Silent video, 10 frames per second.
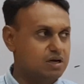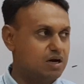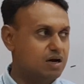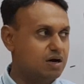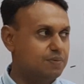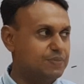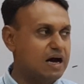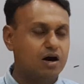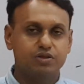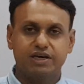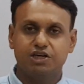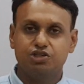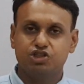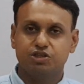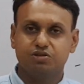how the
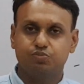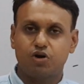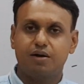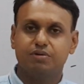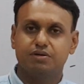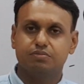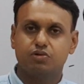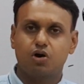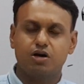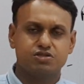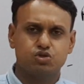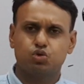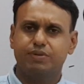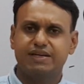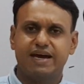ignition problem caused so
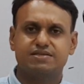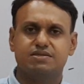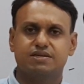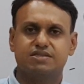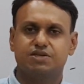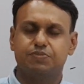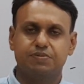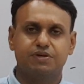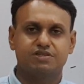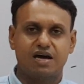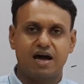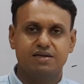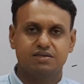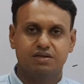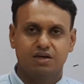many accidents and people died.